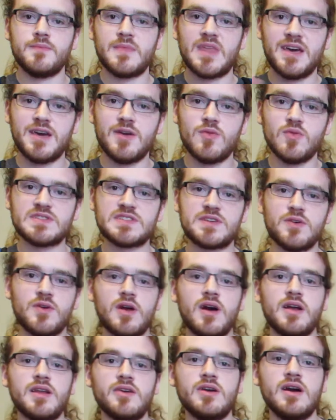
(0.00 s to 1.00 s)
Hey, what's going
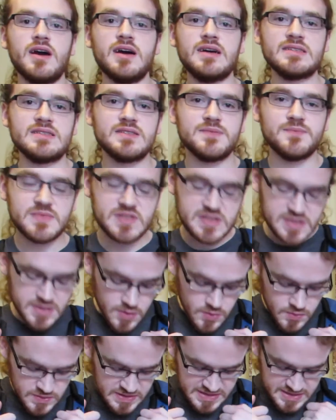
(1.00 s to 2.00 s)
on, you guys?
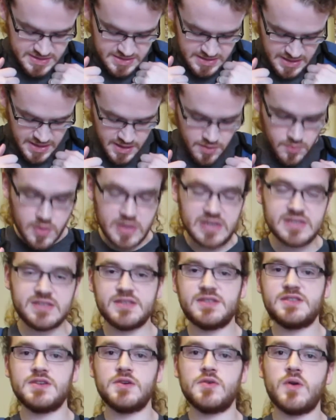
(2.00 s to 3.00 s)
So today I wanted
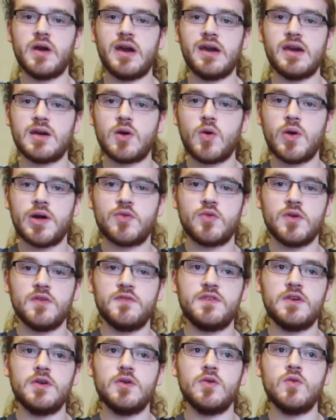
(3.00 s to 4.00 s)
to do a quick
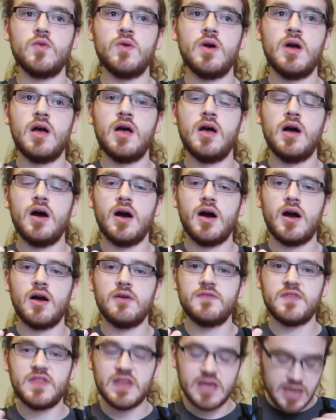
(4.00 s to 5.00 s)
review
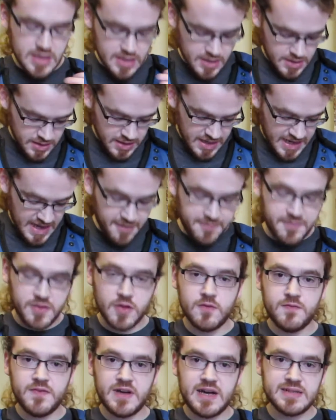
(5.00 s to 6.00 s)
of the
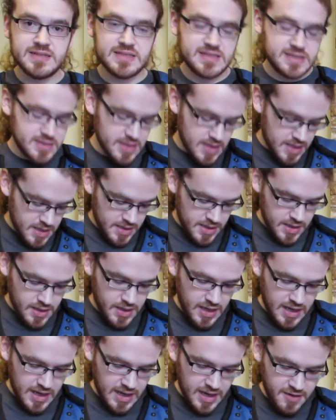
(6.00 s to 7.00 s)
AffloVest.
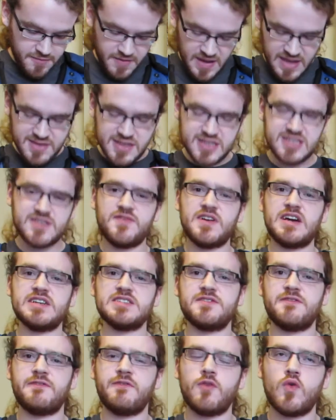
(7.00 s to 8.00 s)
I've had this
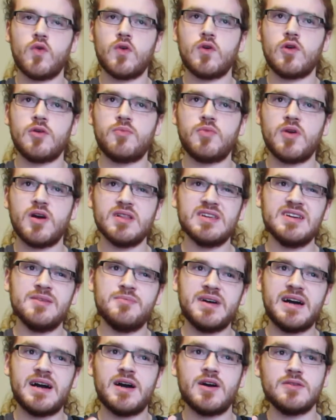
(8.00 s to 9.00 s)
vest for probably
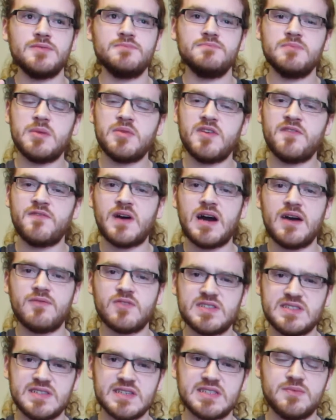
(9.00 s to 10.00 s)
about maybe 5
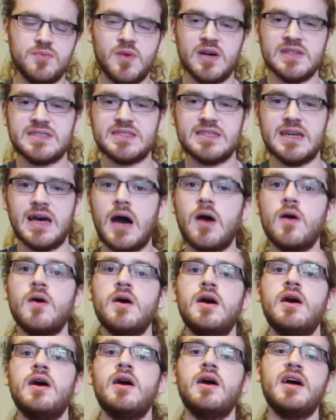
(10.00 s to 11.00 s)
or 6 months now.
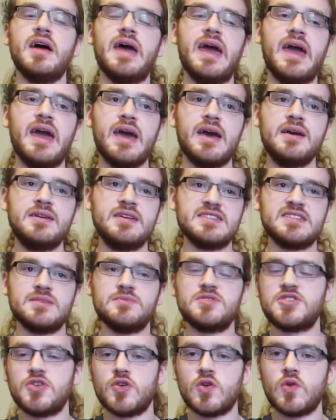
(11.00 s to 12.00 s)
And as I'm
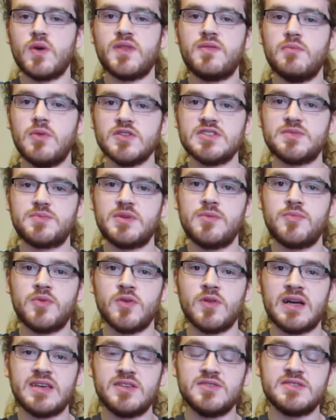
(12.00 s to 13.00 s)
sure with most
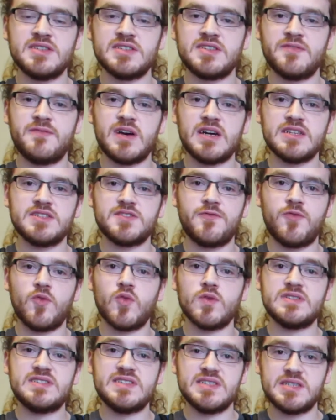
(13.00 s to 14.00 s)
people, I use this vest
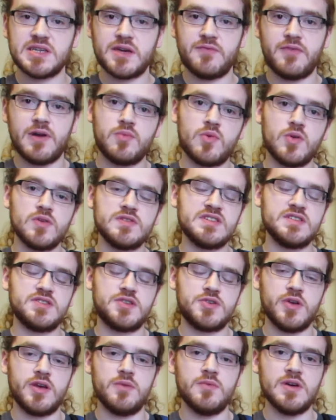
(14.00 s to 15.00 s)
for cystic fibrosis
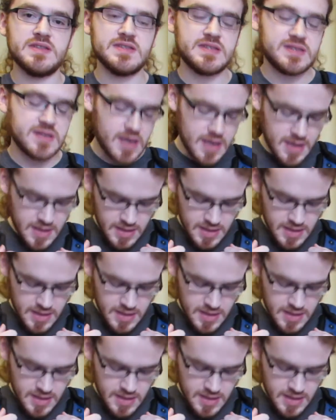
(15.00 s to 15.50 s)
treatments.